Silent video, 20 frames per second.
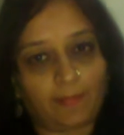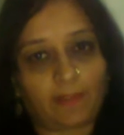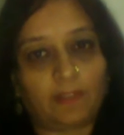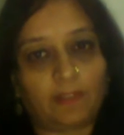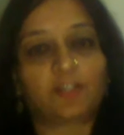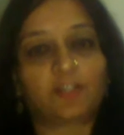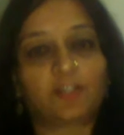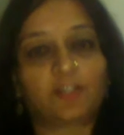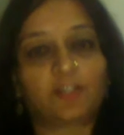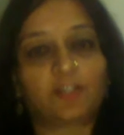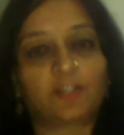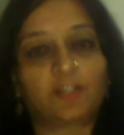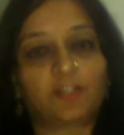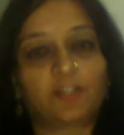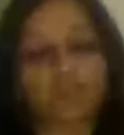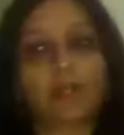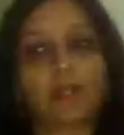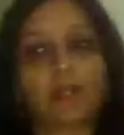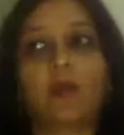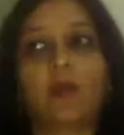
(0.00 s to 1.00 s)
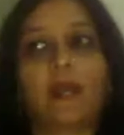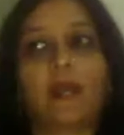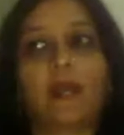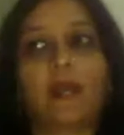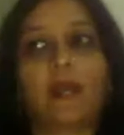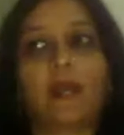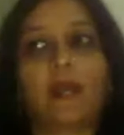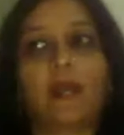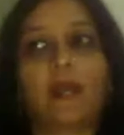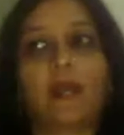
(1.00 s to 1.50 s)
It's trying to show as if
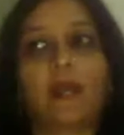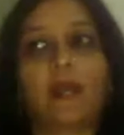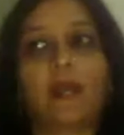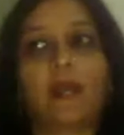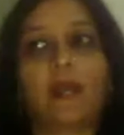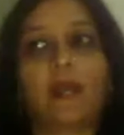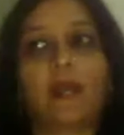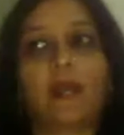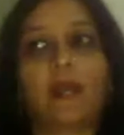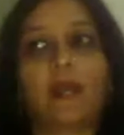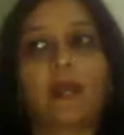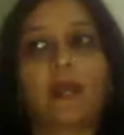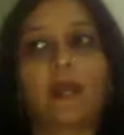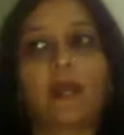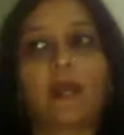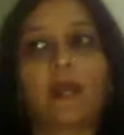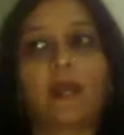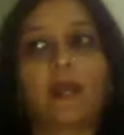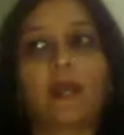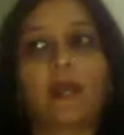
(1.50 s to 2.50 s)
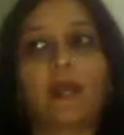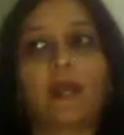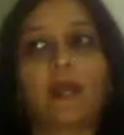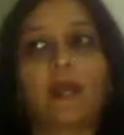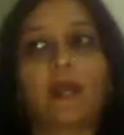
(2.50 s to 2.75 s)
that there is something in the judgment